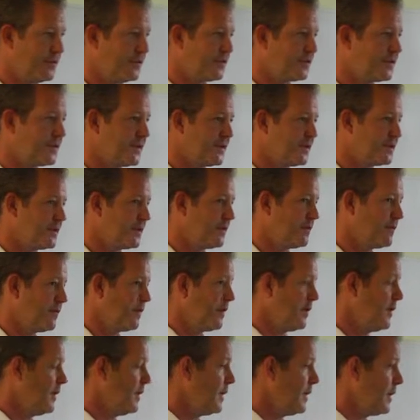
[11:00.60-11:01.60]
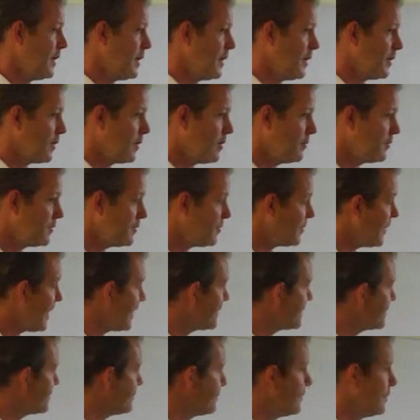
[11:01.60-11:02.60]
justice that uh, come to
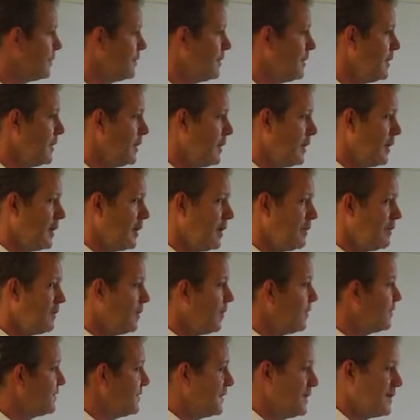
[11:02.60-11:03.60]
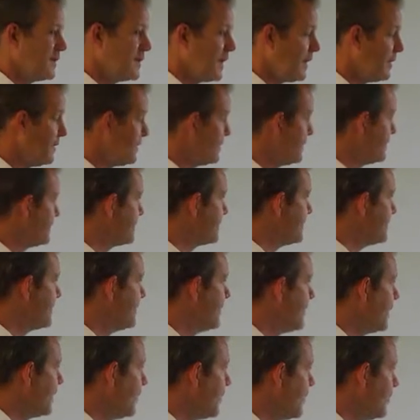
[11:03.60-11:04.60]
pass through uh, faulty intelligence and,
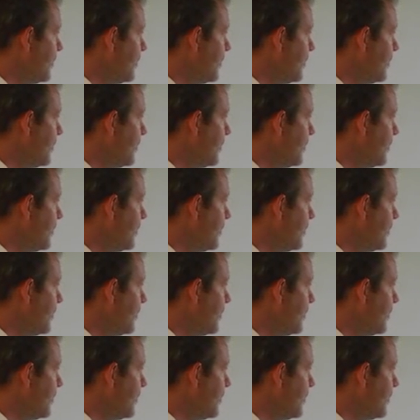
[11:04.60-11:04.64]
and,